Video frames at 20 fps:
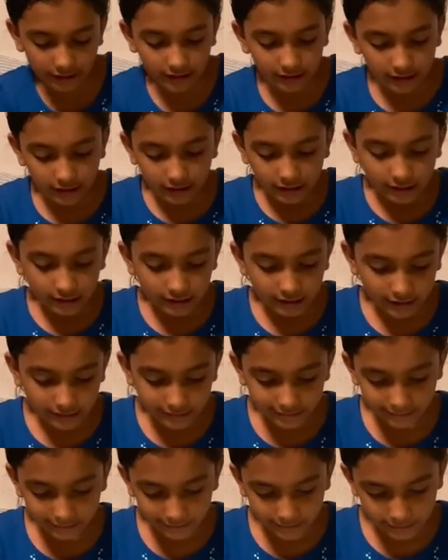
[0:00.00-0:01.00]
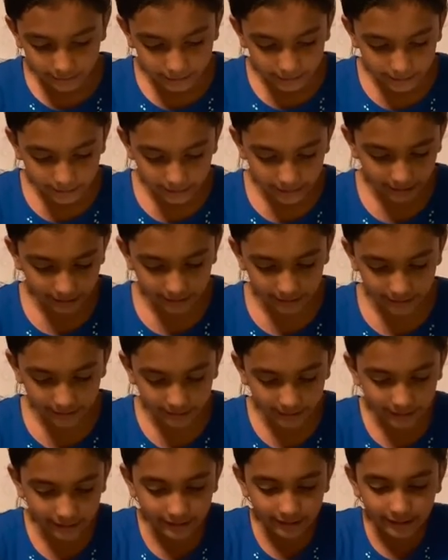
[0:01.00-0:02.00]

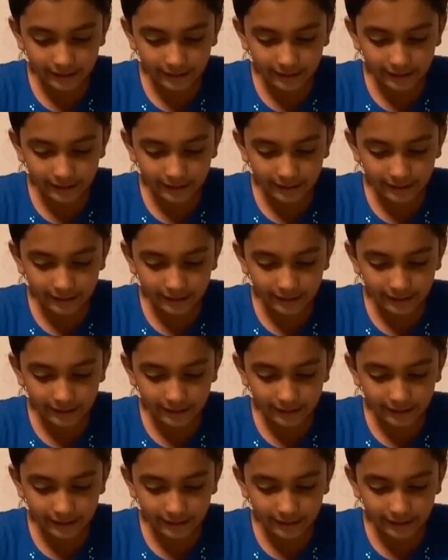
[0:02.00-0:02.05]
Nothing is said.